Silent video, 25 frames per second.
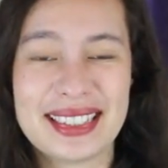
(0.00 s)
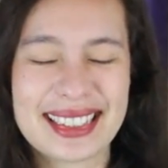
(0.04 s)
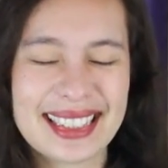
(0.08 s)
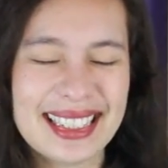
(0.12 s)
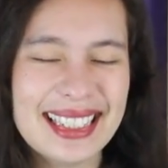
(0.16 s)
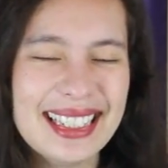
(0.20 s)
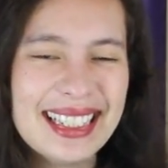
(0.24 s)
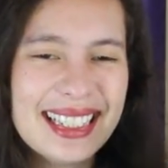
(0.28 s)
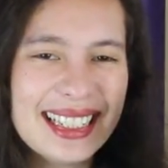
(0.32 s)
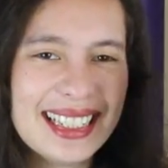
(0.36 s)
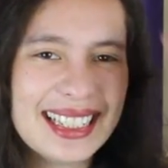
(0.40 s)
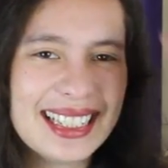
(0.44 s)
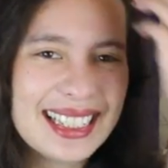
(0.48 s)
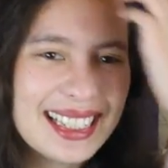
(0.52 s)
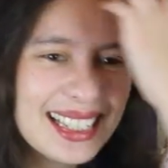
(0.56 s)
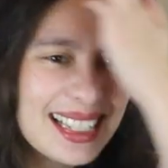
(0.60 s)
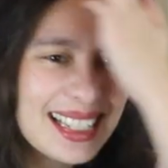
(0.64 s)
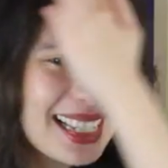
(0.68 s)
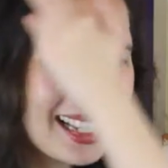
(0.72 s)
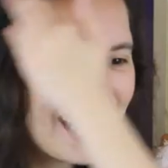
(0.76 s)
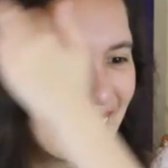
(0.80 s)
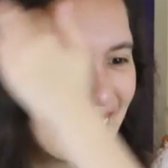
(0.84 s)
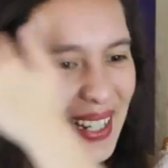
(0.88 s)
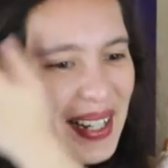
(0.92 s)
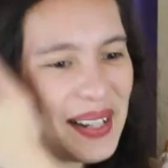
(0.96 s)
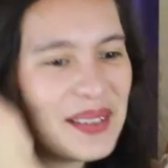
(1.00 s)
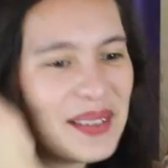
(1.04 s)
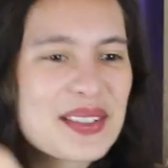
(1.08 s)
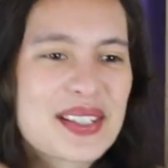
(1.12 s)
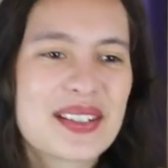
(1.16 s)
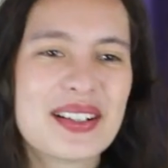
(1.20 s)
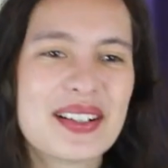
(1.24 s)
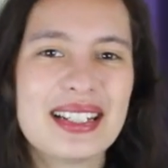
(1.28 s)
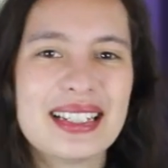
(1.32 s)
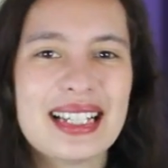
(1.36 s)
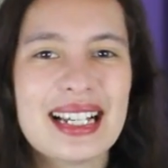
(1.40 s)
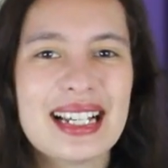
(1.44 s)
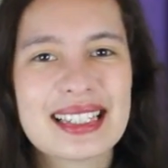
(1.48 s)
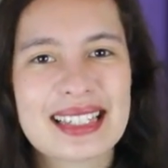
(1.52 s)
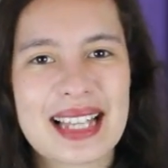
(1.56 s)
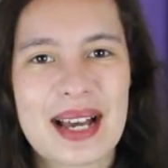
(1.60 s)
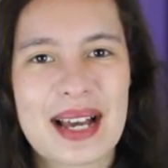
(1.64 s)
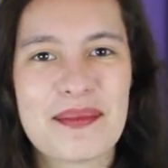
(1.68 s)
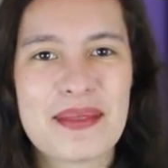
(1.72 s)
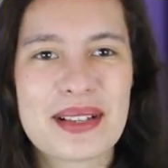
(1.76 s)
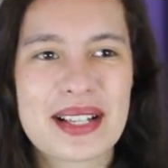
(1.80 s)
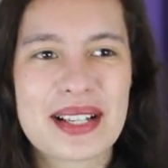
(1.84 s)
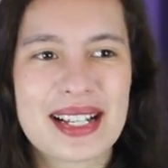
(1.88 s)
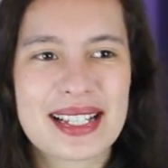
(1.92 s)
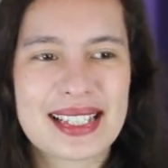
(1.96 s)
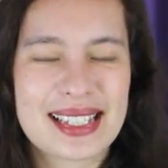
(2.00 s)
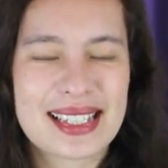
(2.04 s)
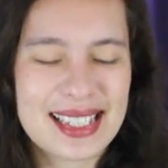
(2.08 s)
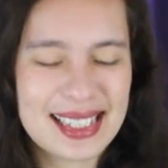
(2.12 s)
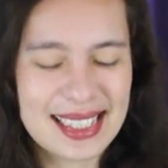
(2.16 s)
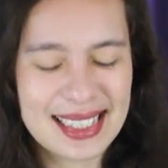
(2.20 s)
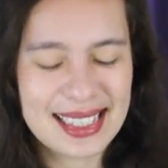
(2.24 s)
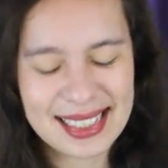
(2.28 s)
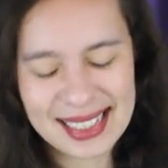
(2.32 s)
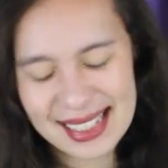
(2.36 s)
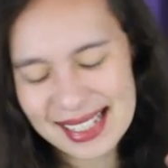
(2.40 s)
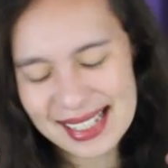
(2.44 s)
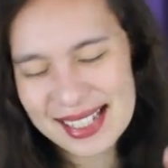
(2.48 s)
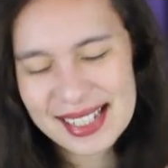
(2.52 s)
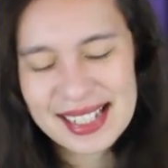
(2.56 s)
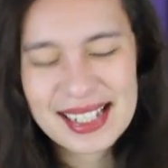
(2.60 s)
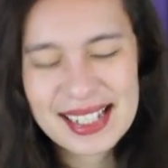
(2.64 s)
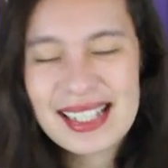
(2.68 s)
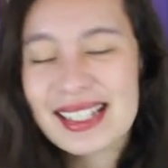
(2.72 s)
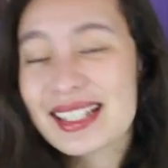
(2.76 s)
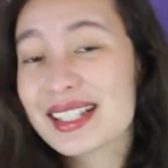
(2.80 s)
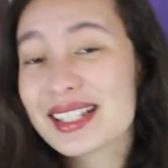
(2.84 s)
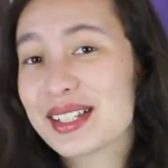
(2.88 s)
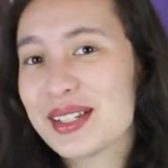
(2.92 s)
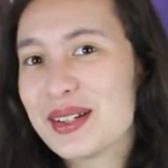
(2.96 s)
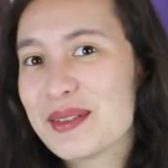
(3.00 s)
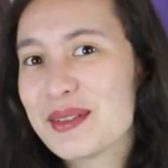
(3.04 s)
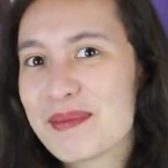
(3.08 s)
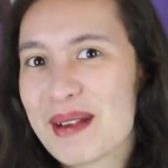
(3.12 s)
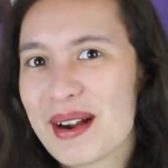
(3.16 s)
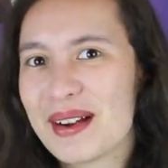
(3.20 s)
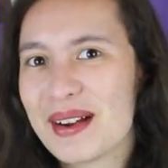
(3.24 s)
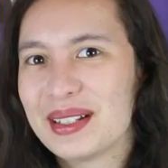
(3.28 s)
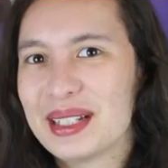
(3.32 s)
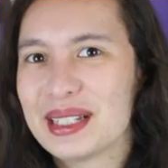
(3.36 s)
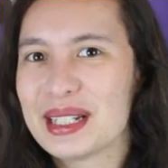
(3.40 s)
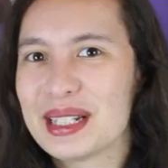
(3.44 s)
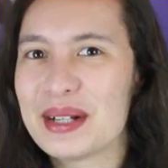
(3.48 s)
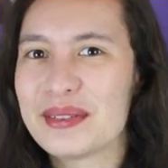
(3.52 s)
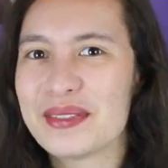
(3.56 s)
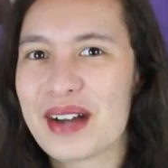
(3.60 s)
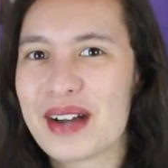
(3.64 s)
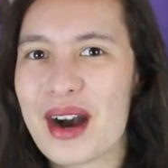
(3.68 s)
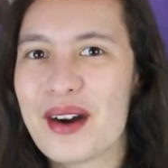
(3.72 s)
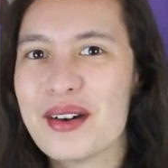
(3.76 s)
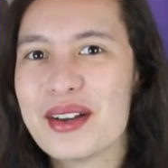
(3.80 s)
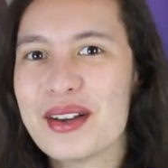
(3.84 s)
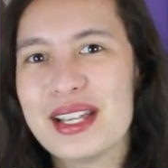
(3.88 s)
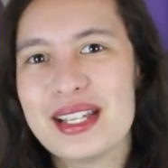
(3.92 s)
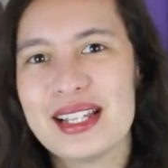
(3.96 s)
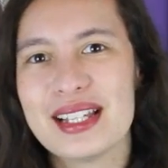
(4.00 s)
So I like that because it's a cute parallel of how